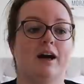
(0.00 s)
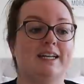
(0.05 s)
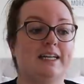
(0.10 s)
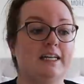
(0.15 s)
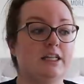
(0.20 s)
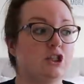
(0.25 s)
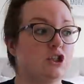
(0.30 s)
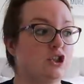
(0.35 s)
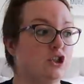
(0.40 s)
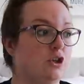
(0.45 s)
I
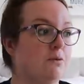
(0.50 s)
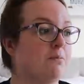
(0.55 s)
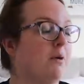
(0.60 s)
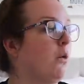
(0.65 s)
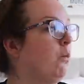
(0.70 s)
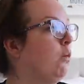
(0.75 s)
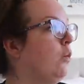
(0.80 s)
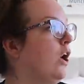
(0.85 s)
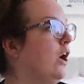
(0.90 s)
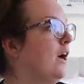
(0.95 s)
need to do
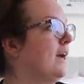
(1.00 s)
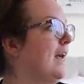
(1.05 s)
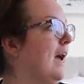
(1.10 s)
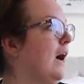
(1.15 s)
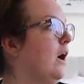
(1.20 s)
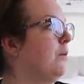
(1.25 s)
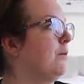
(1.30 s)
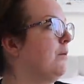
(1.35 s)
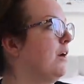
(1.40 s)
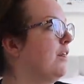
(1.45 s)
my
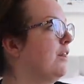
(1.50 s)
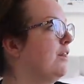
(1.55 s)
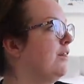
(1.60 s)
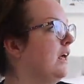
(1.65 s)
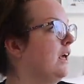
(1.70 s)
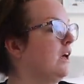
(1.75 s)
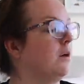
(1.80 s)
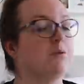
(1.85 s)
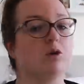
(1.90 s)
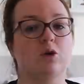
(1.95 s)
workout, but I
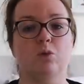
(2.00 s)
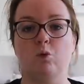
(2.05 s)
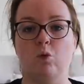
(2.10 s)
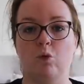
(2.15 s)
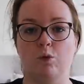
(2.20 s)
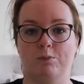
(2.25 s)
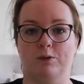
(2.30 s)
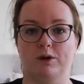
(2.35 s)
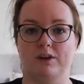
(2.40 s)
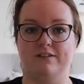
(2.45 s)
think I'm gonna
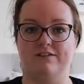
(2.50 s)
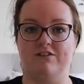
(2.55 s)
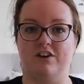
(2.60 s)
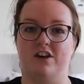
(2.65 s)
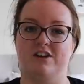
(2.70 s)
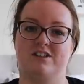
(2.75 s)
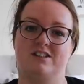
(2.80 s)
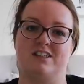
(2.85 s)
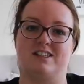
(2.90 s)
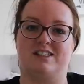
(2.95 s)
walk Bonnie
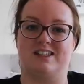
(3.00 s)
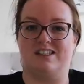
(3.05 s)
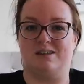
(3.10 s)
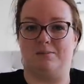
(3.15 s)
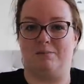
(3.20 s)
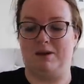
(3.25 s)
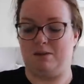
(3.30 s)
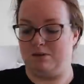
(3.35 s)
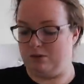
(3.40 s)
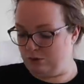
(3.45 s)
first because it's a
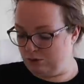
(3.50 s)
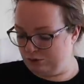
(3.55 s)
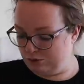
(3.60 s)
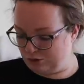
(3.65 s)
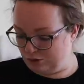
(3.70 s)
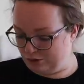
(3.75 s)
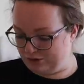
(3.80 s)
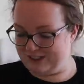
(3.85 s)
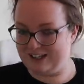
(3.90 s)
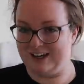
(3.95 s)
bit, oh,
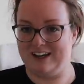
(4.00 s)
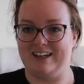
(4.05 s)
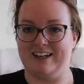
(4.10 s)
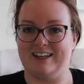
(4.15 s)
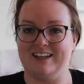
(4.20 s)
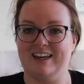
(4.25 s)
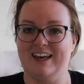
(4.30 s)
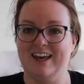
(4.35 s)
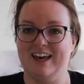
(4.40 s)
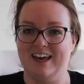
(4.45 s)
sorry,
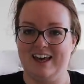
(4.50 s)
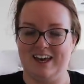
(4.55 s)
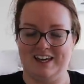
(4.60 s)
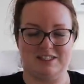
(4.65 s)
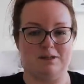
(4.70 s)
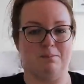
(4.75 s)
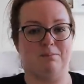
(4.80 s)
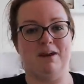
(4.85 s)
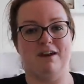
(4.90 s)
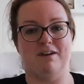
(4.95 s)
darling.
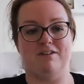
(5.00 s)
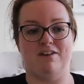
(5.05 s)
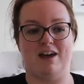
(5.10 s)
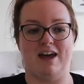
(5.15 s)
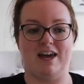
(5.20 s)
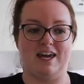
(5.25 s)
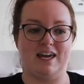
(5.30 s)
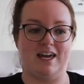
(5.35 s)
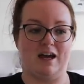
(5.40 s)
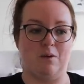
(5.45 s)
It's a bit of
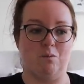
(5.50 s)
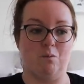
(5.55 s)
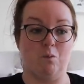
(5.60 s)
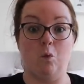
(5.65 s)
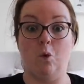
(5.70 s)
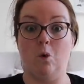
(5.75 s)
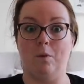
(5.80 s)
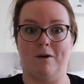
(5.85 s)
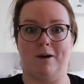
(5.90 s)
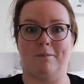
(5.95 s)
a um,
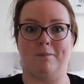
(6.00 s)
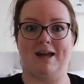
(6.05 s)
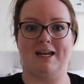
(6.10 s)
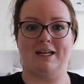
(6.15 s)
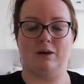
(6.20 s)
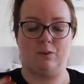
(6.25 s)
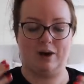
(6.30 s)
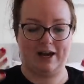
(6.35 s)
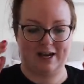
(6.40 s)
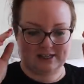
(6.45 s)
warm up
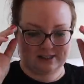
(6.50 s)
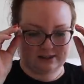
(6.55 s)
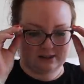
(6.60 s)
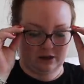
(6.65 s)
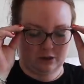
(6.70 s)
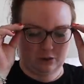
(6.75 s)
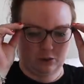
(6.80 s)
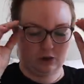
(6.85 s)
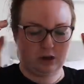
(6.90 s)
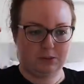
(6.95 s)
anyway.
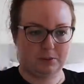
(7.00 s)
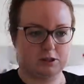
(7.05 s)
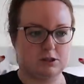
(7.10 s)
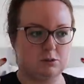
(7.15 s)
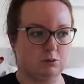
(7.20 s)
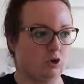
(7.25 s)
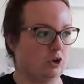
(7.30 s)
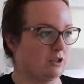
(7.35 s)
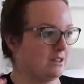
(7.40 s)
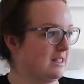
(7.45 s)
So I'm gonna put
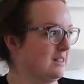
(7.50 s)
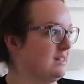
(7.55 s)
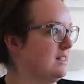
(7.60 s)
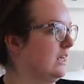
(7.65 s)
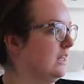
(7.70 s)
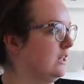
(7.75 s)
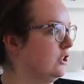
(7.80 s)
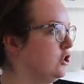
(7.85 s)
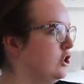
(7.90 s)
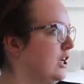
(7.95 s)
some contacts
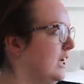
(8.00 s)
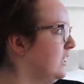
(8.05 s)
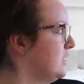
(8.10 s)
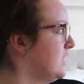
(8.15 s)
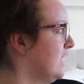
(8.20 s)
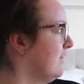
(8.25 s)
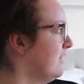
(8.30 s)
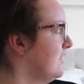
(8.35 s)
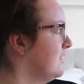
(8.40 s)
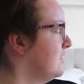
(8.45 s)
in, change
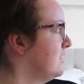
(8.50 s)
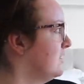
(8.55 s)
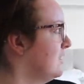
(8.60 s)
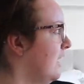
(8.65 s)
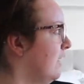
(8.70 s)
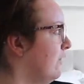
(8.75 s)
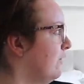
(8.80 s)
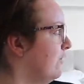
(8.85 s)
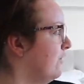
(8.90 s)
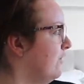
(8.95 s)
out this
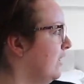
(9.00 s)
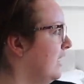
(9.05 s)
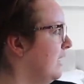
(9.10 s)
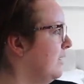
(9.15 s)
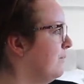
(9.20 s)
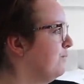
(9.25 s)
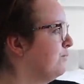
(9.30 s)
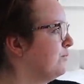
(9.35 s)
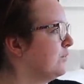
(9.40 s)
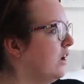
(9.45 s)

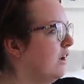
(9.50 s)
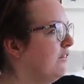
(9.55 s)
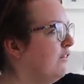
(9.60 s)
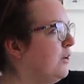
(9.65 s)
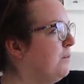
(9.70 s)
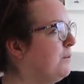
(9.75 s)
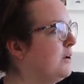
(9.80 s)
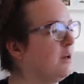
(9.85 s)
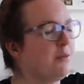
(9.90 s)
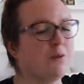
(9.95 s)
outfit. I've
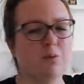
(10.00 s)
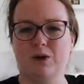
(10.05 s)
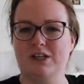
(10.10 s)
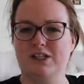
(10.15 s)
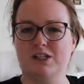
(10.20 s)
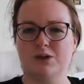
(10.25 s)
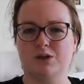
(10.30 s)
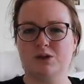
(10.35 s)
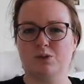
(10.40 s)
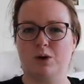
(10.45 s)
opened up the
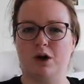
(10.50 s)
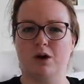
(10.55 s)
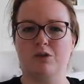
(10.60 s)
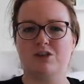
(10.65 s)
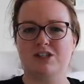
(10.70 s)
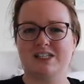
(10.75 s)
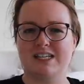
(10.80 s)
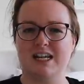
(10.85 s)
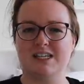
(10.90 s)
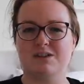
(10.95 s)
window as well,
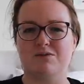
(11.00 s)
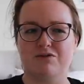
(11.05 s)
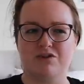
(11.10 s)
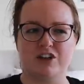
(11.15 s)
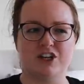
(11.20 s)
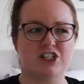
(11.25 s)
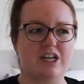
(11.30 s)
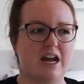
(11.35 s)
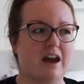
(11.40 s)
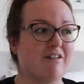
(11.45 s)
just to let some
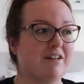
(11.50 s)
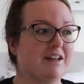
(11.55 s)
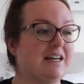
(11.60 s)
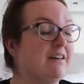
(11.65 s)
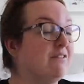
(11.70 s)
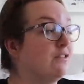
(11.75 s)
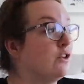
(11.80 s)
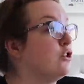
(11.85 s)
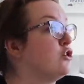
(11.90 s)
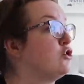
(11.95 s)
fresh air in,
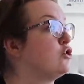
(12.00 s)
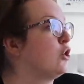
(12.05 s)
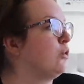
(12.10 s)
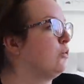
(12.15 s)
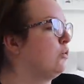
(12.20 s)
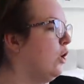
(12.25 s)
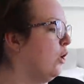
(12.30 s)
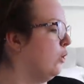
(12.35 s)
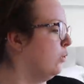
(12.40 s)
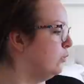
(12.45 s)
even though it's so
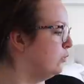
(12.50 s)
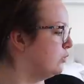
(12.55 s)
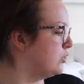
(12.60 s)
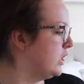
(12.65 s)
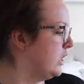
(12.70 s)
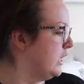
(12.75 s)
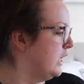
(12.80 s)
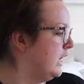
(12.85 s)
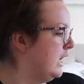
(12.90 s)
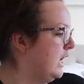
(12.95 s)
cold.
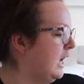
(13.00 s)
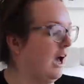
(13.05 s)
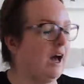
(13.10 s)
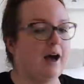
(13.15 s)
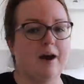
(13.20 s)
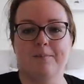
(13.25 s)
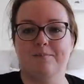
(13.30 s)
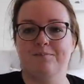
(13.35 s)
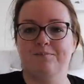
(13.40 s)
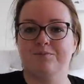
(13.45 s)

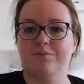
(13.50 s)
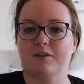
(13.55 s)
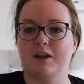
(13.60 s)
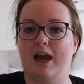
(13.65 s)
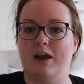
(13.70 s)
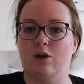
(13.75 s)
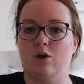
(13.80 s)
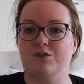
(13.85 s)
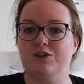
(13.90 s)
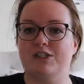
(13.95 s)
Um,
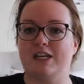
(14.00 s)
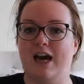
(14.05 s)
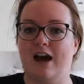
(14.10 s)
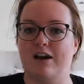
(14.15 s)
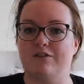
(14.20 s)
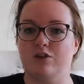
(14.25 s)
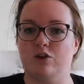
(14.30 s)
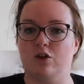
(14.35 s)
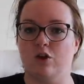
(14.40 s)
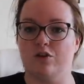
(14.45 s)
and obviously I
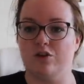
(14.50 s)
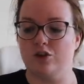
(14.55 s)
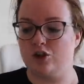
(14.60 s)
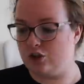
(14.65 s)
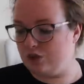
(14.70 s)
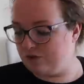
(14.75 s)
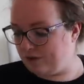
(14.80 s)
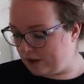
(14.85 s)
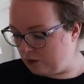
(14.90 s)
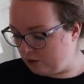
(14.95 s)
haven't got the
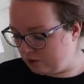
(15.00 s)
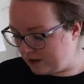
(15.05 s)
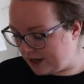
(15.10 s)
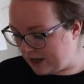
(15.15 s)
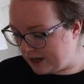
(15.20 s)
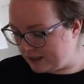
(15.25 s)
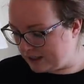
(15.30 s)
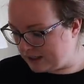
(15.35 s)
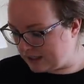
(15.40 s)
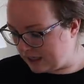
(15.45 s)
duvet on
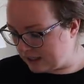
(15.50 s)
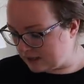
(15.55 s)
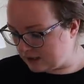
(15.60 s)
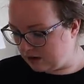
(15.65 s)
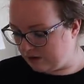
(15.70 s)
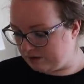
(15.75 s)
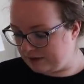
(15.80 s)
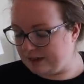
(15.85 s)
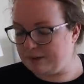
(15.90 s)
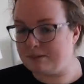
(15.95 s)
yet because that's
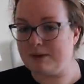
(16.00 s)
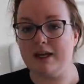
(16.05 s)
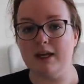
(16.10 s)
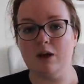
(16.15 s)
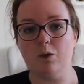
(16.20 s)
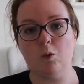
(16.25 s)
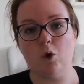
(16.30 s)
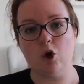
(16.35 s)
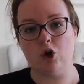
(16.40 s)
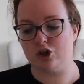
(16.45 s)
currently
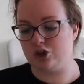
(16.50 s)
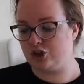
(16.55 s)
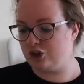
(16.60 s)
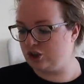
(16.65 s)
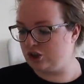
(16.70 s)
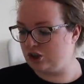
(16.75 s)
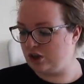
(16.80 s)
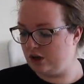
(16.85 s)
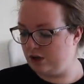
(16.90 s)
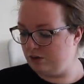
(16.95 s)
being washed.
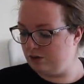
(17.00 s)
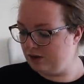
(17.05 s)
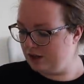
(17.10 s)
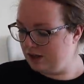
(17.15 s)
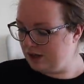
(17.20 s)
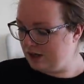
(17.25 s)
So